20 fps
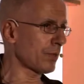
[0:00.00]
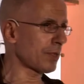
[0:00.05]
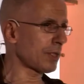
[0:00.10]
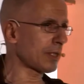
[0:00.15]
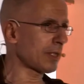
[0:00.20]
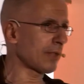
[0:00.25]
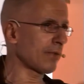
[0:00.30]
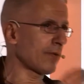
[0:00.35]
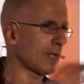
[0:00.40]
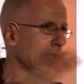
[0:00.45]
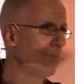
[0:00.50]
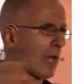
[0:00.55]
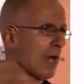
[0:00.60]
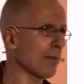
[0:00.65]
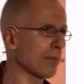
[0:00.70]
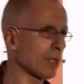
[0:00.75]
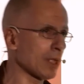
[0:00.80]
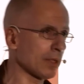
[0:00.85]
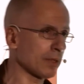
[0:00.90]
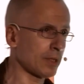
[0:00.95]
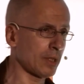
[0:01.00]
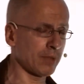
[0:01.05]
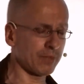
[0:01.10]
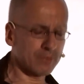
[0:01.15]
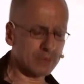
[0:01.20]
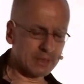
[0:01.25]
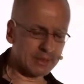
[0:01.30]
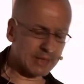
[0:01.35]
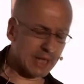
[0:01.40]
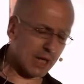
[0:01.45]
CCTV cameras,
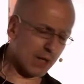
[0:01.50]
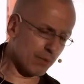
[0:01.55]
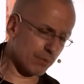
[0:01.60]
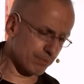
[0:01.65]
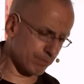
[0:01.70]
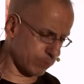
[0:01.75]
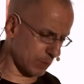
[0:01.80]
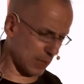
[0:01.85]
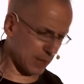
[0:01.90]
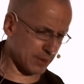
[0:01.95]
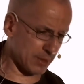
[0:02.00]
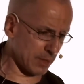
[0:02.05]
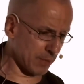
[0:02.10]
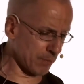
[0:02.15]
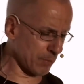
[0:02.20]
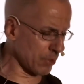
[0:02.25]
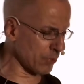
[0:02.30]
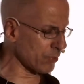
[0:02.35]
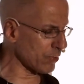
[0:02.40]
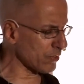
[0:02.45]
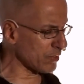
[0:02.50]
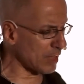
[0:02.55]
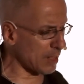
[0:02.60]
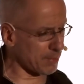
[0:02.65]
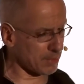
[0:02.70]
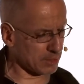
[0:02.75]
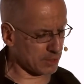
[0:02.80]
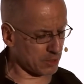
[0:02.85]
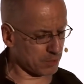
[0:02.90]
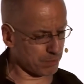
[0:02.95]
now, I think most of
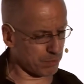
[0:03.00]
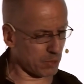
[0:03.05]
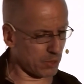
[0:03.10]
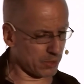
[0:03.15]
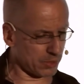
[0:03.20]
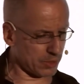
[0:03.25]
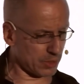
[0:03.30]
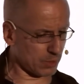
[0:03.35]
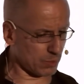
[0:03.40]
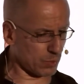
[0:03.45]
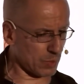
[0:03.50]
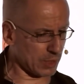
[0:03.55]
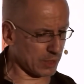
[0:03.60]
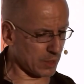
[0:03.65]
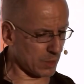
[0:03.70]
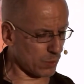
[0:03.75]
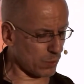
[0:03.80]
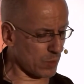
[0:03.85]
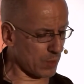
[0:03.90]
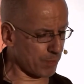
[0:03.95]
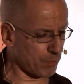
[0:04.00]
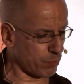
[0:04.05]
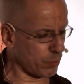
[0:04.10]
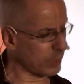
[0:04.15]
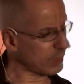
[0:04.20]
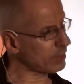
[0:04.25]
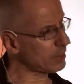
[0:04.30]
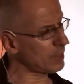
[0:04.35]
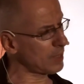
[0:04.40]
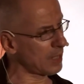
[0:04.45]
them at this point are quite equipped
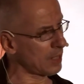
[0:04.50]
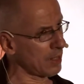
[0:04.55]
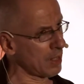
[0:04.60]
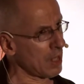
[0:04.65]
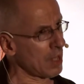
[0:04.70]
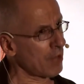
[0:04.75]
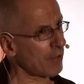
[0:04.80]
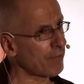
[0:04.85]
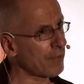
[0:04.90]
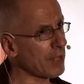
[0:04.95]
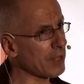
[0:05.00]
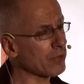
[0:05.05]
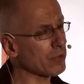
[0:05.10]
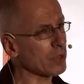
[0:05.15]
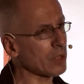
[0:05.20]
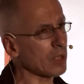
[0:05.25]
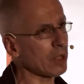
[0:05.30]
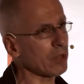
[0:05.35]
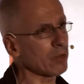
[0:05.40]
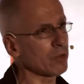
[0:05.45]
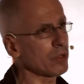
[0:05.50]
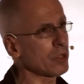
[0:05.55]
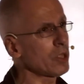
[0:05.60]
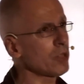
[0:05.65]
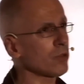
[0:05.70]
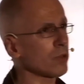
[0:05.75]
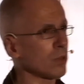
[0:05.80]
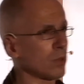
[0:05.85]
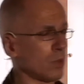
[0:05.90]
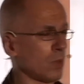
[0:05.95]
with uh, facial
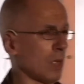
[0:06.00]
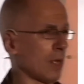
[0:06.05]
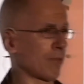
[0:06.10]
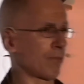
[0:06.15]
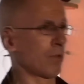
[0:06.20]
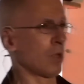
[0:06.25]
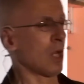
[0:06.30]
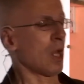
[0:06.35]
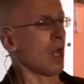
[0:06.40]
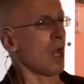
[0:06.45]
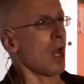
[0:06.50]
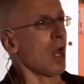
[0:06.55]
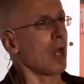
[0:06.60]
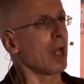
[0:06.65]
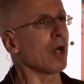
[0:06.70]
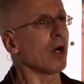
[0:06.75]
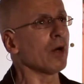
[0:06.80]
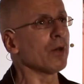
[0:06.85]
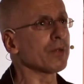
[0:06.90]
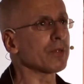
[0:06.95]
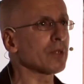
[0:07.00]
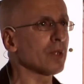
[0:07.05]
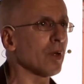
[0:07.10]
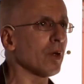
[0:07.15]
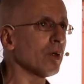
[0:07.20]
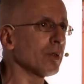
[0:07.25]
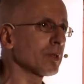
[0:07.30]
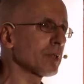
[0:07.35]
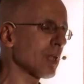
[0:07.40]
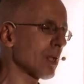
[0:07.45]
recognition. You have, uh, on, the,
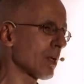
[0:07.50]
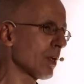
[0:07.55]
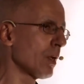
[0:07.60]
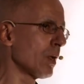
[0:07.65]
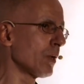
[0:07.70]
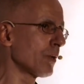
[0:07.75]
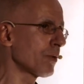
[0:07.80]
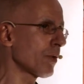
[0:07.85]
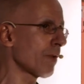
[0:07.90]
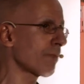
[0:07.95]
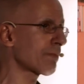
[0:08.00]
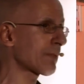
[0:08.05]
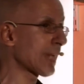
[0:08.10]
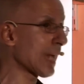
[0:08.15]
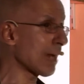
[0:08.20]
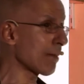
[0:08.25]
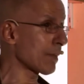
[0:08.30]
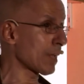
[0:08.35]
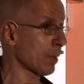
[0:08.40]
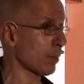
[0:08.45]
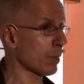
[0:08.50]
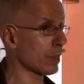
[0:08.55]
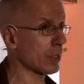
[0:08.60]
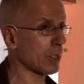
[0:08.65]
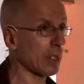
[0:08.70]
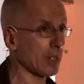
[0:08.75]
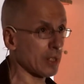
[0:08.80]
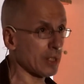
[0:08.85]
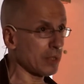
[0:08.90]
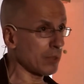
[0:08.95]
on the road, you have camera, we
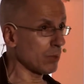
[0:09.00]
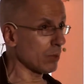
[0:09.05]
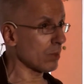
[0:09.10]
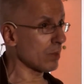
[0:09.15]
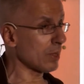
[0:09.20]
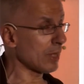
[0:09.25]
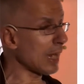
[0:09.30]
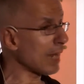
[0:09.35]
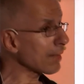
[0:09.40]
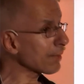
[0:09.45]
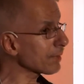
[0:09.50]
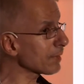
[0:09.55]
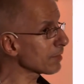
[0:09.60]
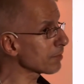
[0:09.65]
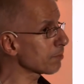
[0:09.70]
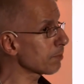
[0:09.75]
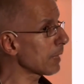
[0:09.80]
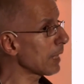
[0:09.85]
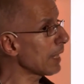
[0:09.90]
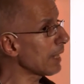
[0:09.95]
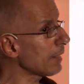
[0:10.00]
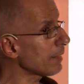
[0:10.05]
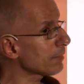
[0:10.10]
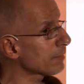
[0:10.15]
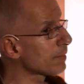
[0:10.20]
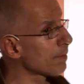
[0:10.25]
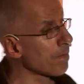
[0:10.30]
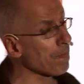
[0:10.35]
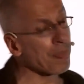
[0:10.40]
can read your license plate.